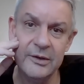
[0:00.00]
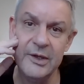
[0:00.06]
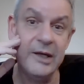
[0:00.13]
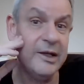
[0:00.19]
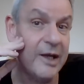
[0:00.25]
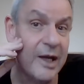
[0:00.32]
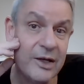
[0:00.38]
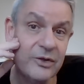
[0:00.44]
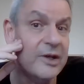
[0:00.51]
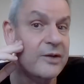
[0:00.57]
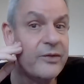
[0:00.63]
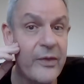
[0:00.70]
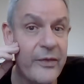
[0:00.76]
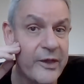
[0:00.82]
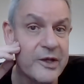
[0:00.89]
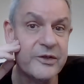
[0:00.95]
And yet
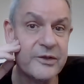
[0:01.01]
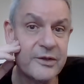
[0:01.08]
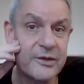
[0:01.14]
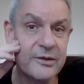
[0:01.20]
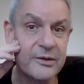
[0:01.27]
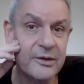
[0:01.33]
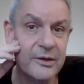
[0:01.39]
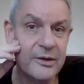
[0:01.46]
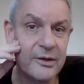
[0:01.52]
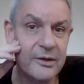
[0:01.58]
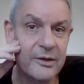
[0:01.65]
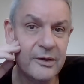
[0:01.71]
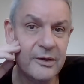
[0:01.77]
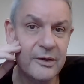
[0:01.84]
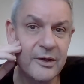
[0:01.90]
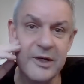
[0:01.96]
even this
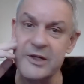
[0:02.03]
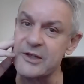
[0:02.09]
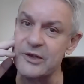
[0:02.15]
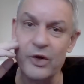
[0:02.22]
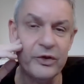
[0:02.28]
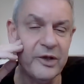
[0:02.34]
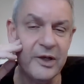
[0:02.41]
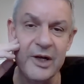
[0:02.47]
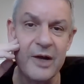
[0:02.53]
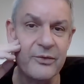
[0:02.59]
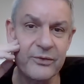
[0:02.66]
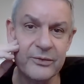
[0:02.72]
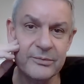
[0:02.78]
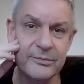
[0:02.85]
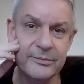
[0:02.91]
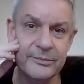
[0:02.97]
is not
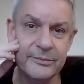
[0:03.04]
enough.